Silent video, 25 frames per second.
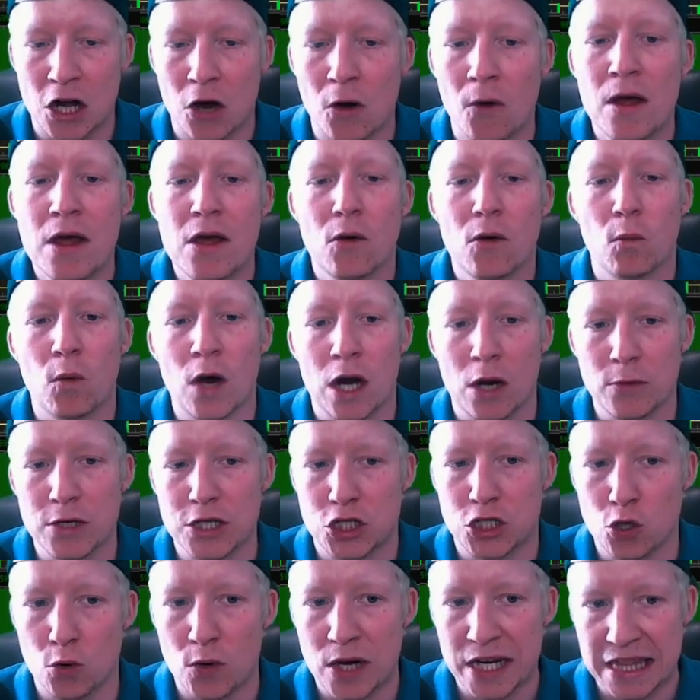So what it
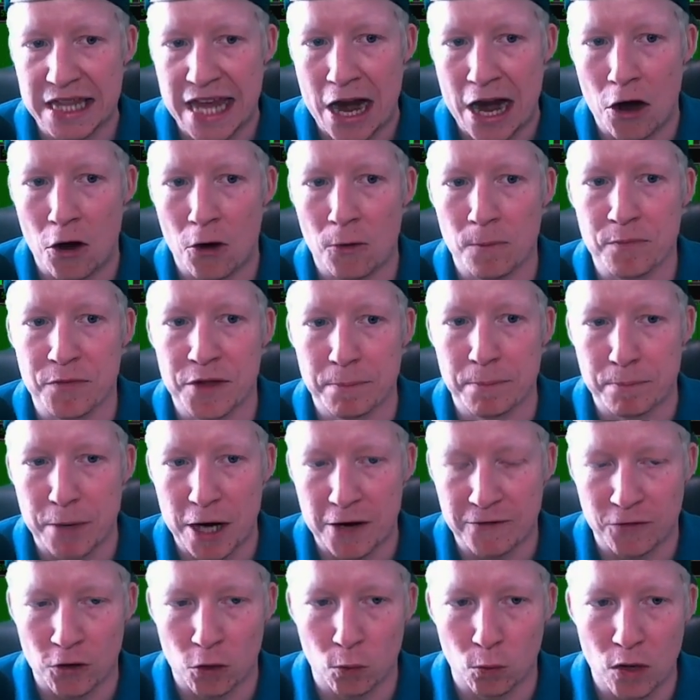was doing there, the
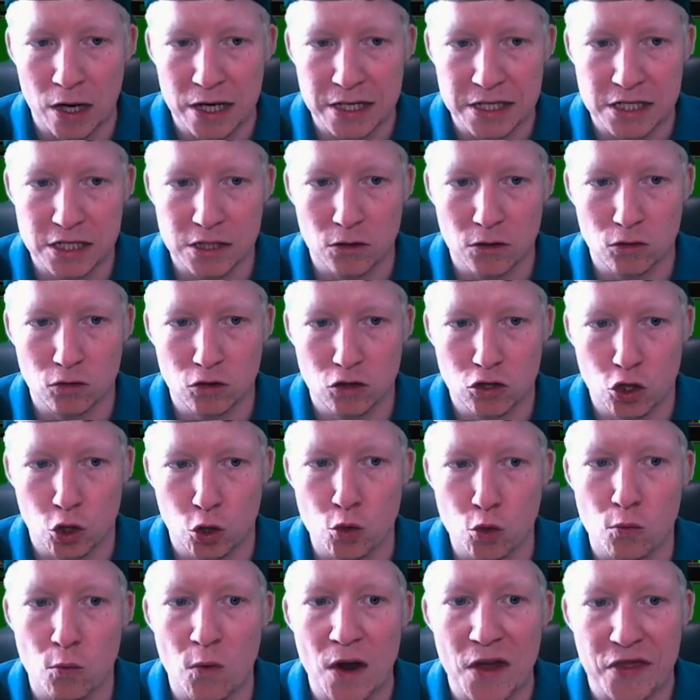buffer was
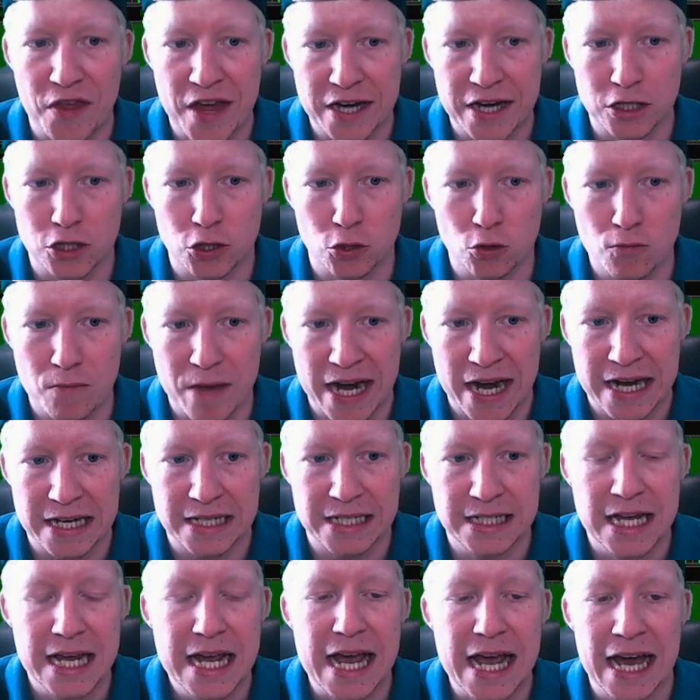within 2
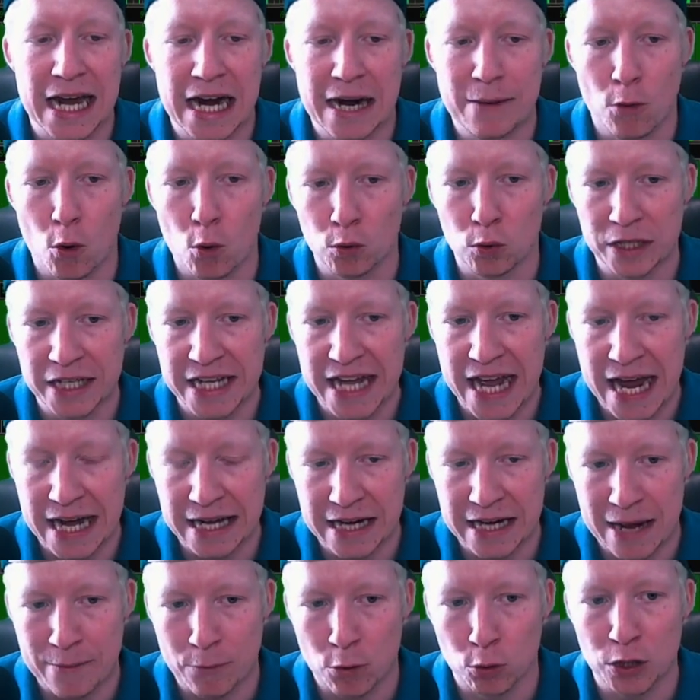minutes, and I'm
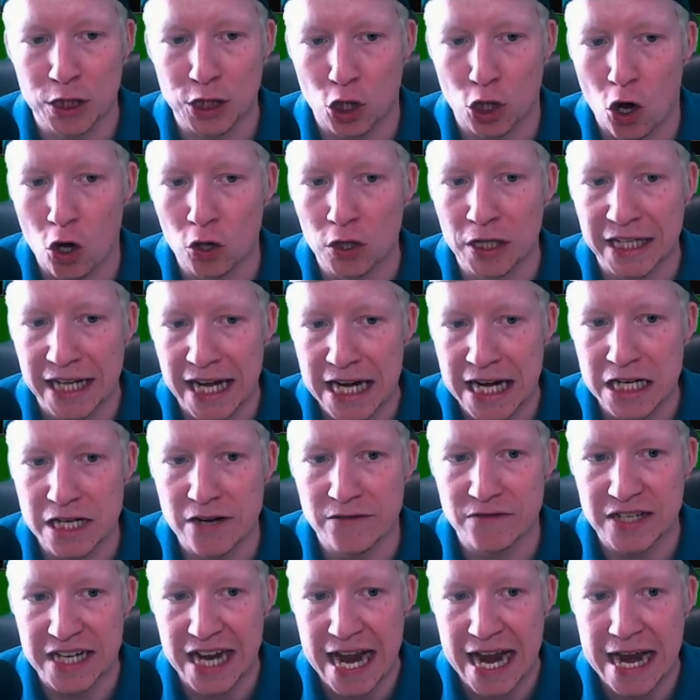only calling
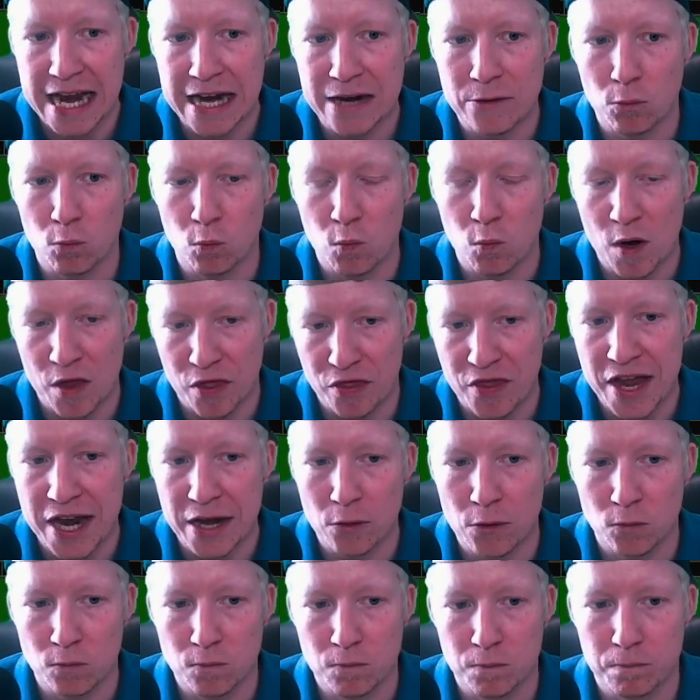end of day
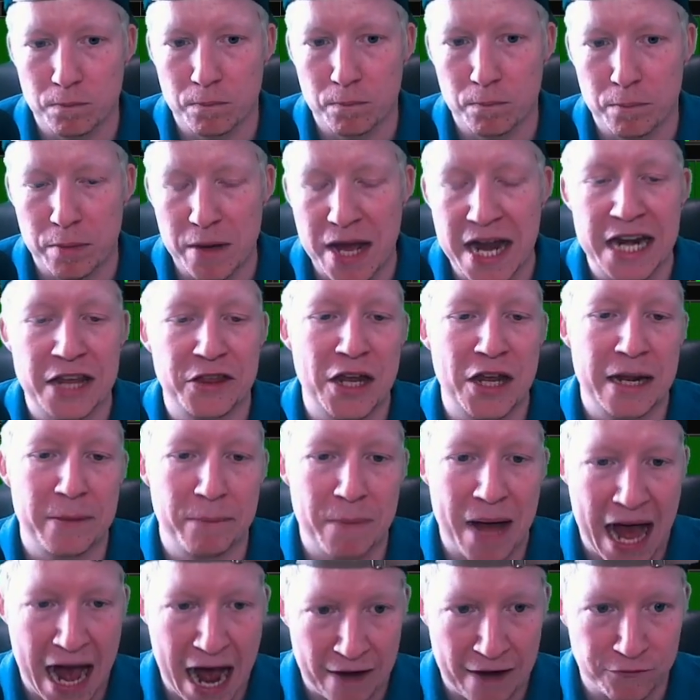within
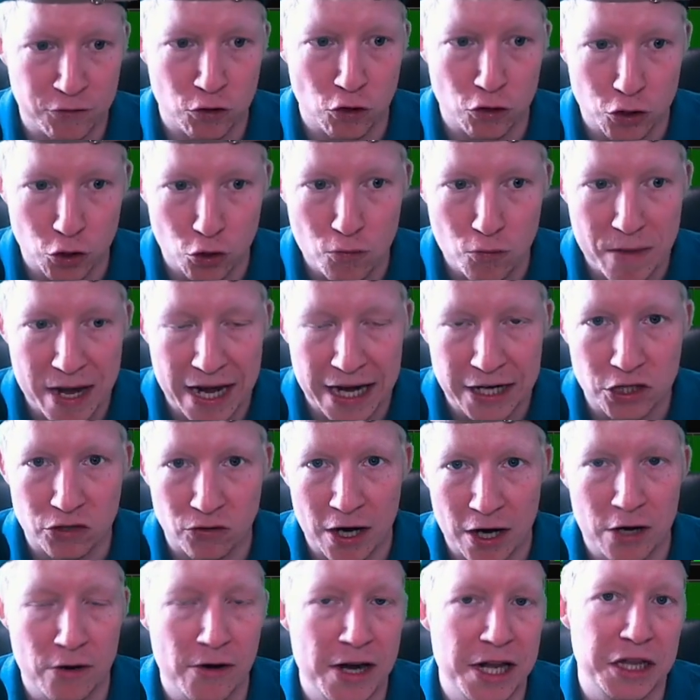anything after 2
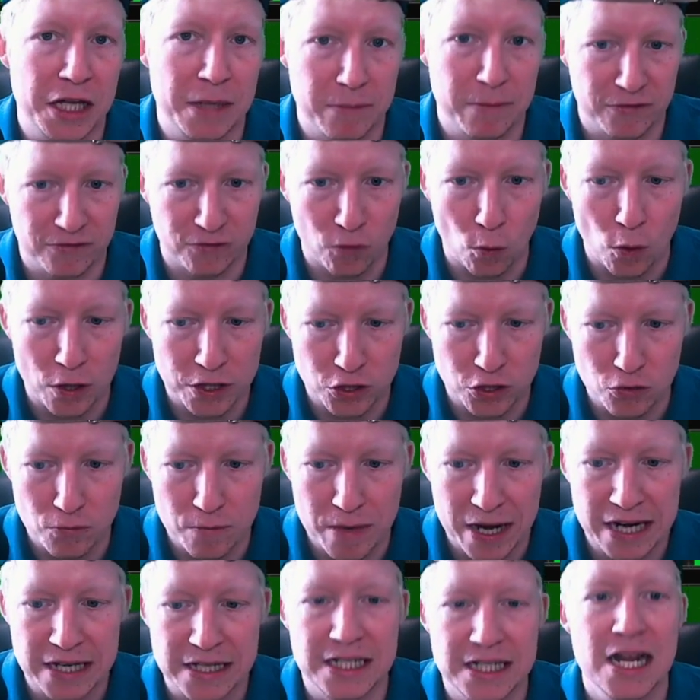minutes, right? Or anything before
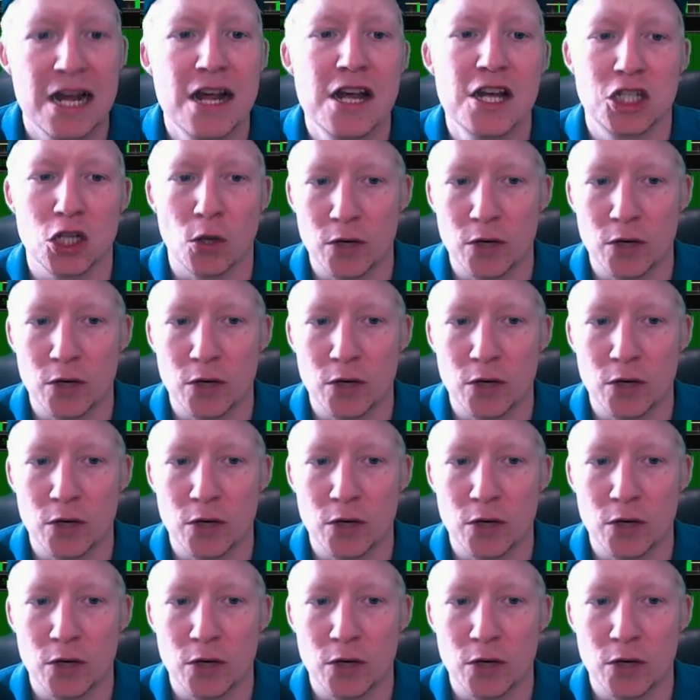2 minutes.